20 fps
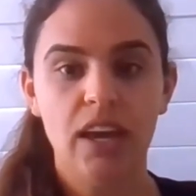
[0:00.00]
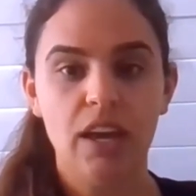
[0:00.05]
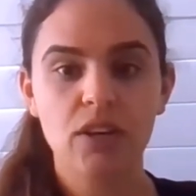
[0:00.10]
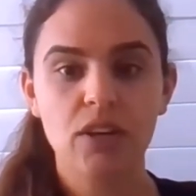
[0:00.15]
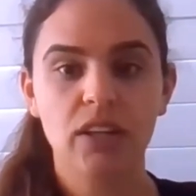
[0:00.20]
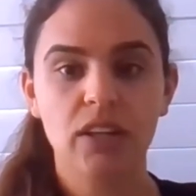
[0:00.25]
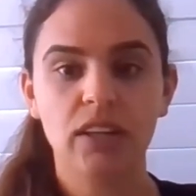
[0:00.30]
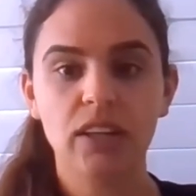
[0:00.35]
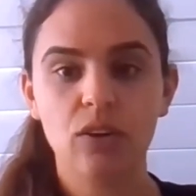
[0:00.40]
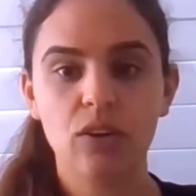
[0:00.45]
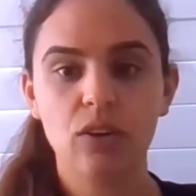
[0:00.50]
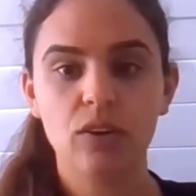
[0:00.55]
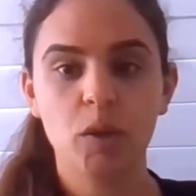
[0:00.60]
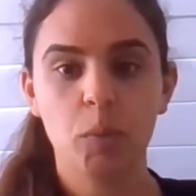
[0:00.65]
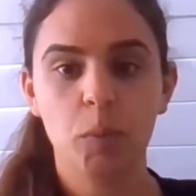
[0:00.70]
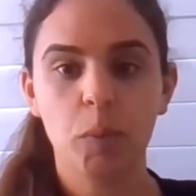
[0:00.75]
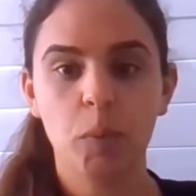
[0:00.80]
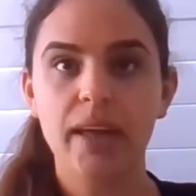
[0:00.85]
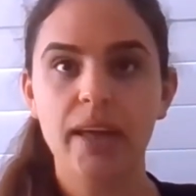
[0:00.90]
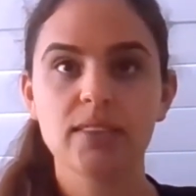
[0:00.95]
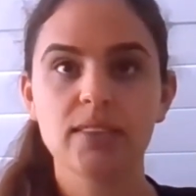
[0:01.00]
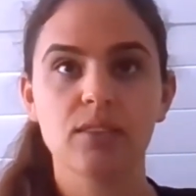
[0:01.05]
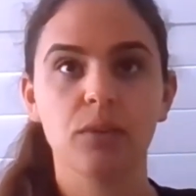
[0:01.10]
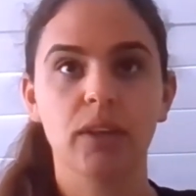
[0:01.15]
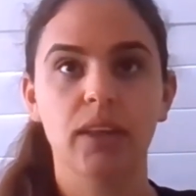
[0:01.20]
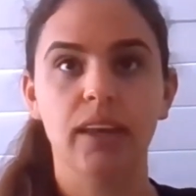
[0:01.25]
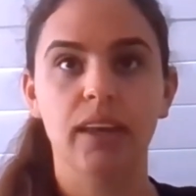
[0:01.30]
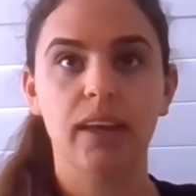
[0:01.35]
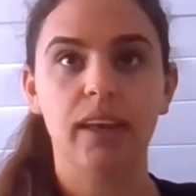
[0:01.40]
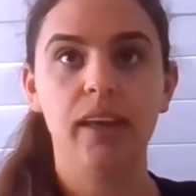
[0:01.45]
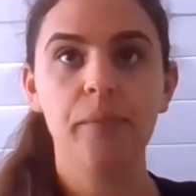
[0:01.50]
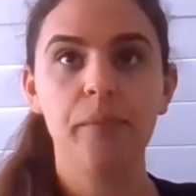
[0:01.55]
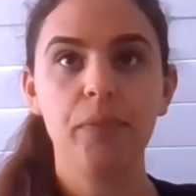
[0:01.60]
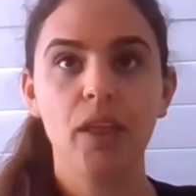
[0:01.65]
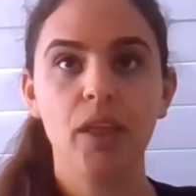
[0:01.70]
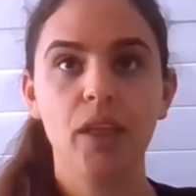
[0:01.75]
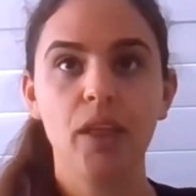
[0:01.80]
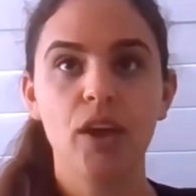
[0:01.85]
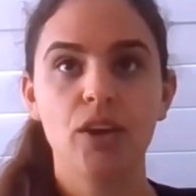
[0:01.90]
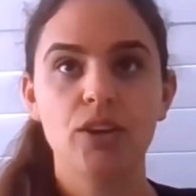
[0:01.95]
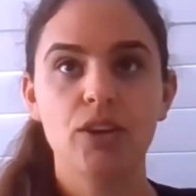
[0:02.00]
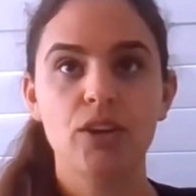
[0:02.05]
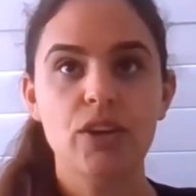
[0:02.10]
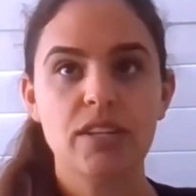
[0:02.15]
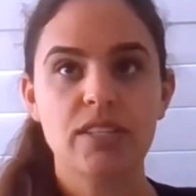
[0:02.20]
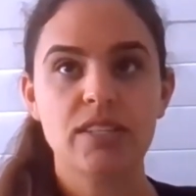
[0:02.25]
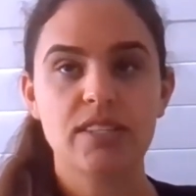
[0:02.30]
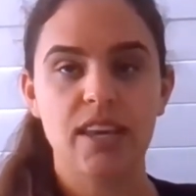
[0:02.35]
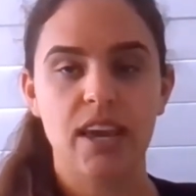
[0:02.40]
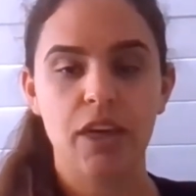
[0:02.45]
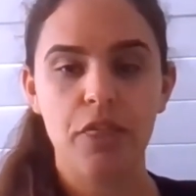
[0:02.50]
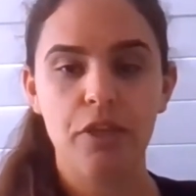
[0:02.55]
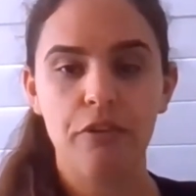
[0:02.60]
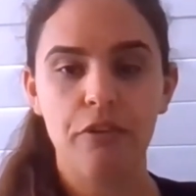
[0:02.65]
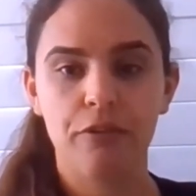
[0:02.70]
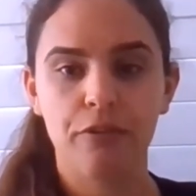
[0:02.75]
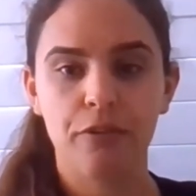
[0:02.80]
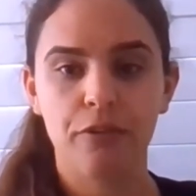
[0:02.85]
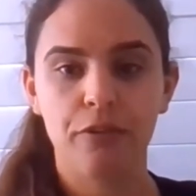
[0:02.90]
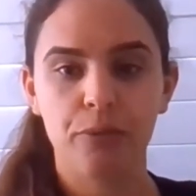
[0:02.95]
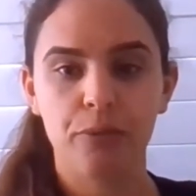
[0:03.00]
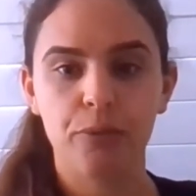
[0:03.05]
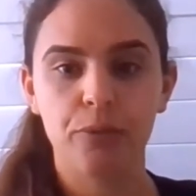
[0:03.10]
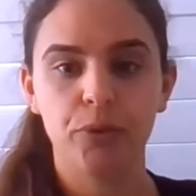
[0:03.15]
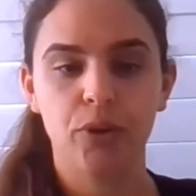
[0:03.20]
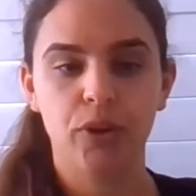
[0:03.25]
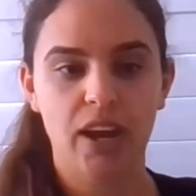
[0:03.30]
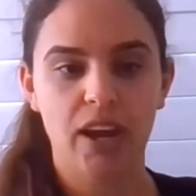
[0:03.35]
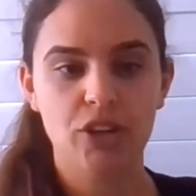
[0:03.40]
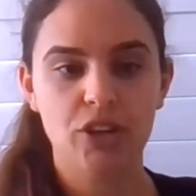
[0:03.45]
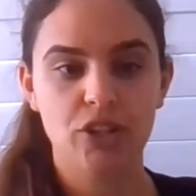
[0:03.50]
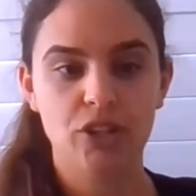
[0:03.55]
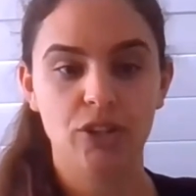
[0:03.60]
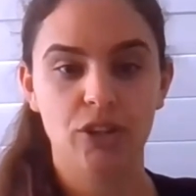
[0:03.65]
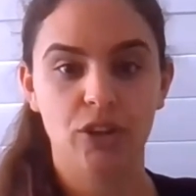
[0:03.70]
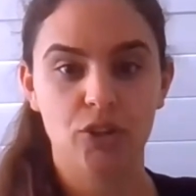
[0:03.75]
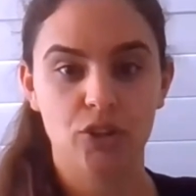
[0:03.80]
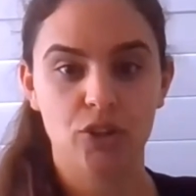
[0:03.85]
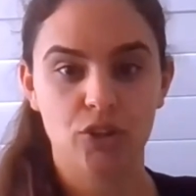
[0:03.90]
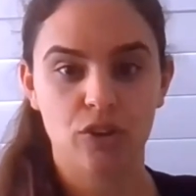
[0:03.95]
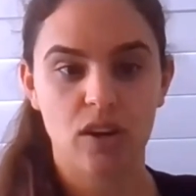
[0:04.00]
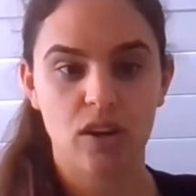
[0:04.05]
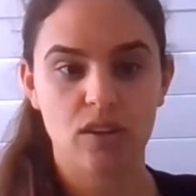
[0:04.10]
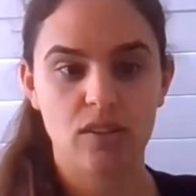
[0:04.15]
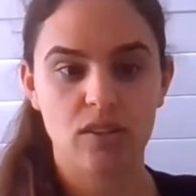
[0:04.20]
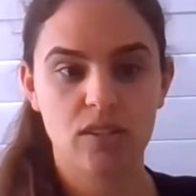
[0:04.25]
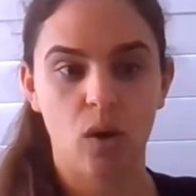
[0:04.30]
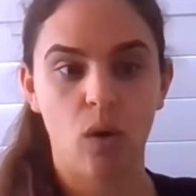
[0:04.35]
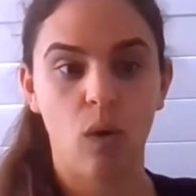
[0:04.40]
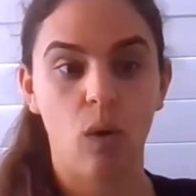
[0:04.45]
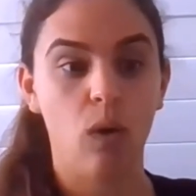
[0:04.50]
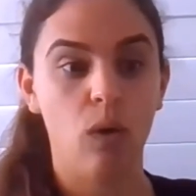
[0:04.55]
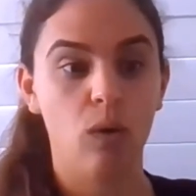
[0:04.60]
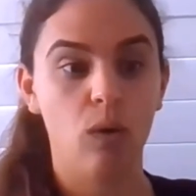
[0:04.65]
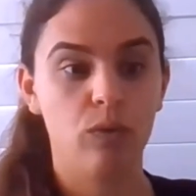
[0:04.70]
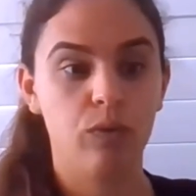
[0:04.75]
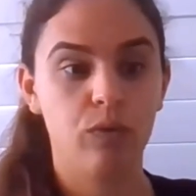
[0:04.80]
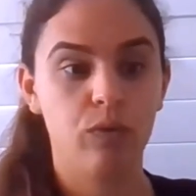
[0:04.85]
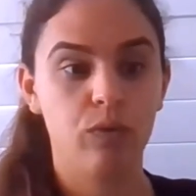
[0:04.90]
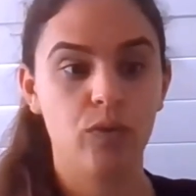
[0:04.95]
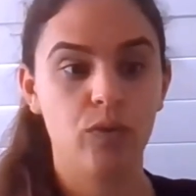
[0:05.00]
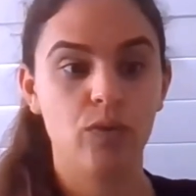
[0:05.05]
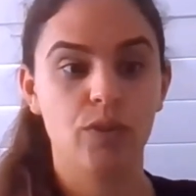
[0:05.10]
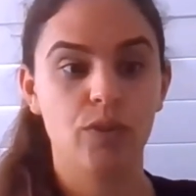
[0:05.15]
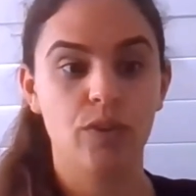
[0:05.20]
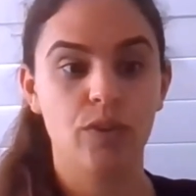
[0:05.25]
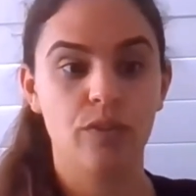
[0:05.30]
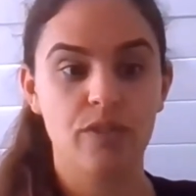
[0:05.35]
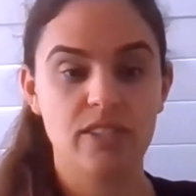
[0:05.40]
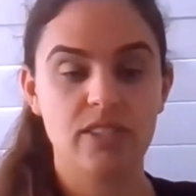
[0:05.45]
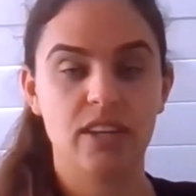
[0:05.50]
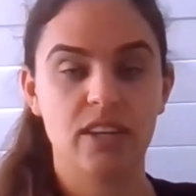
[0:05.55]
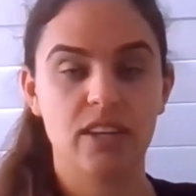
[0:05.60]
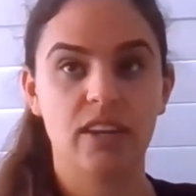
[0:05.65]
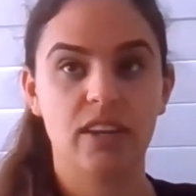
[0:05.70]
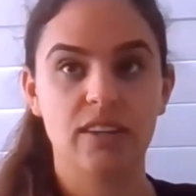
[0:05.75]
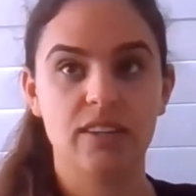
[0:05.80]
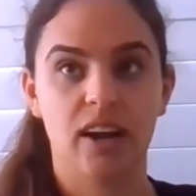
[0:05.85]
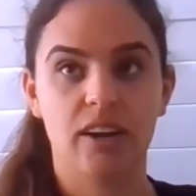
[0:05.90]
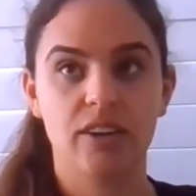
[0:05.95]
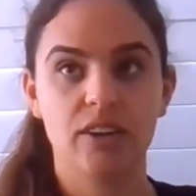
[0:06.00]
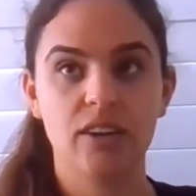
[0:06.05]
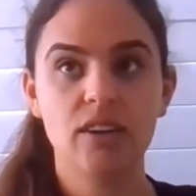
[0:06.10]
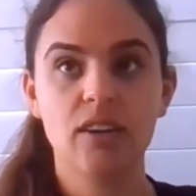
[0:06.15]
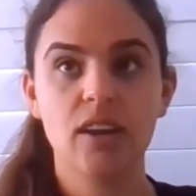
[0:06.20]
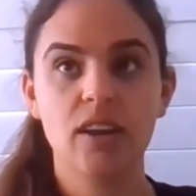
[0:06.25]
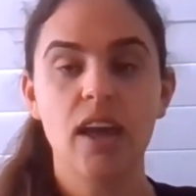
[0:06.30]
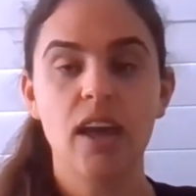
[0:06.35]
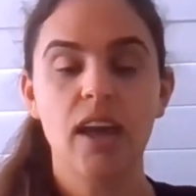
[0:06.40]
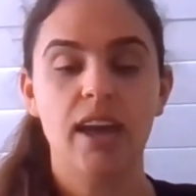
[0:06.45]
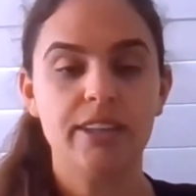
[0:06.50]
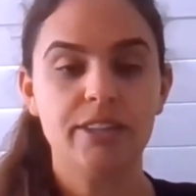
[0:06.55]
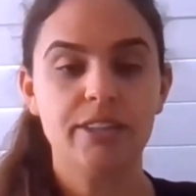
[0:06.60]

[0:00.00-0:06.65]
If you click on the pencil here, you can see the full location address of the visit conducted.